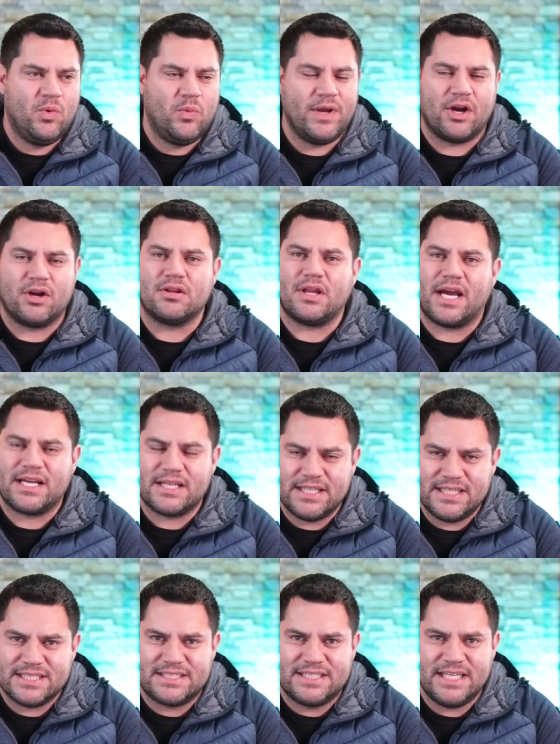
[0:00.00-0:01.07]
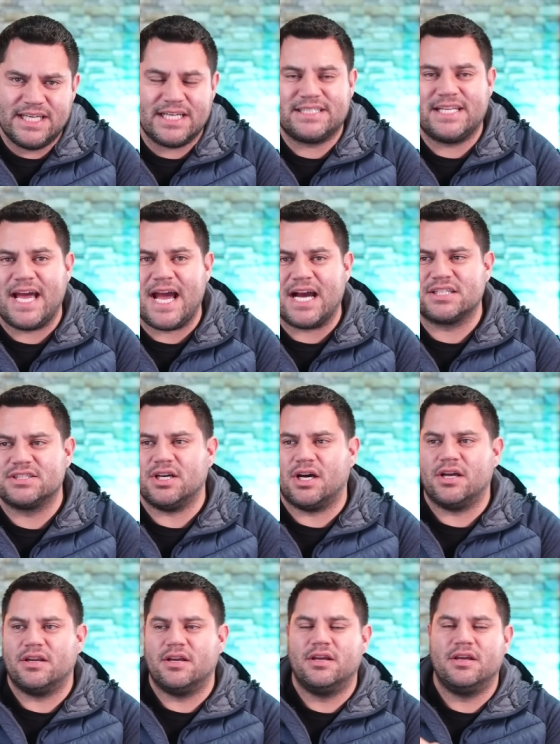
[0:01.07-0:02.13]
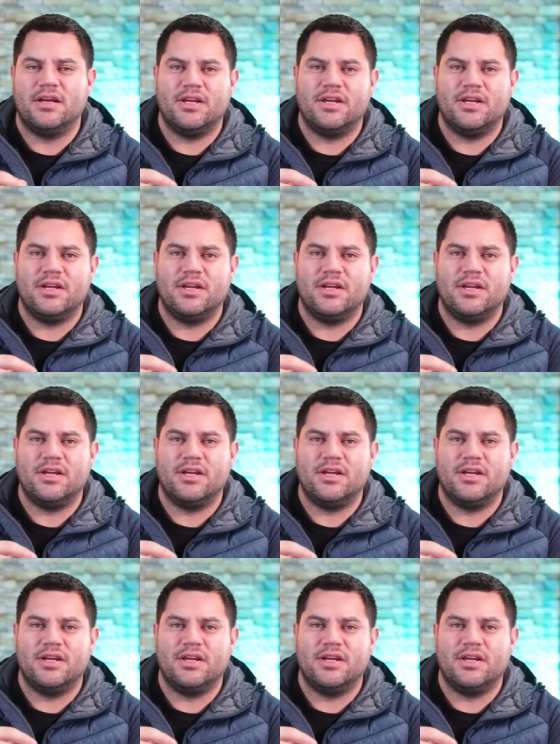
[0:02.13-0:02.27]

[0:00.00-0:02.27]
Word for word: We are likely to see attacks on,